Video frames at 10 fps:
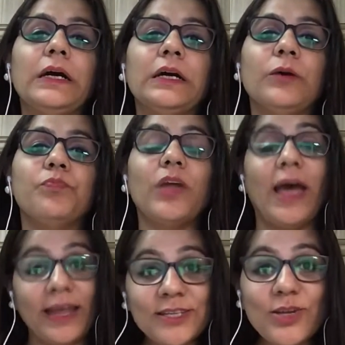
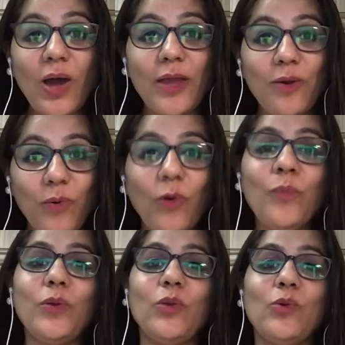And I
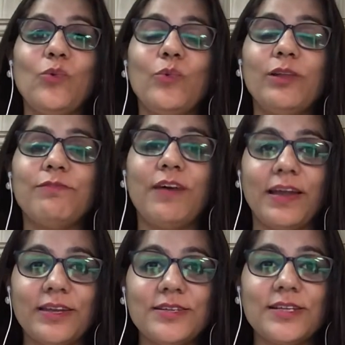hope you will
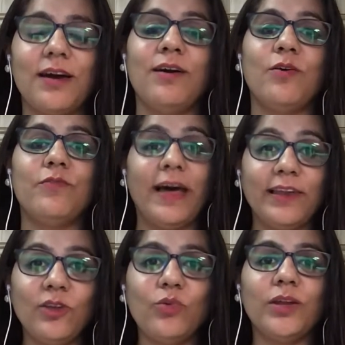find
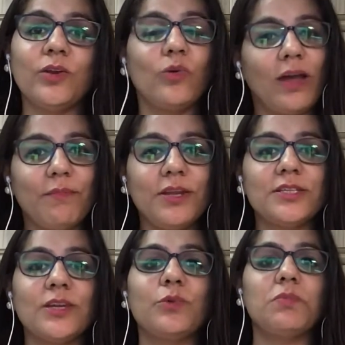value in
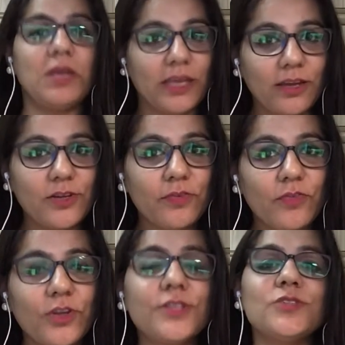collaborating with Making a
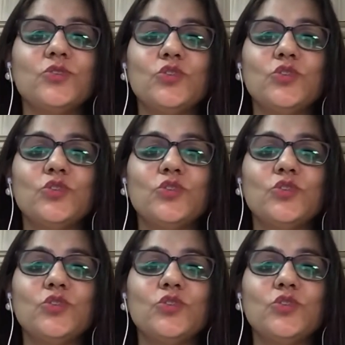Difference.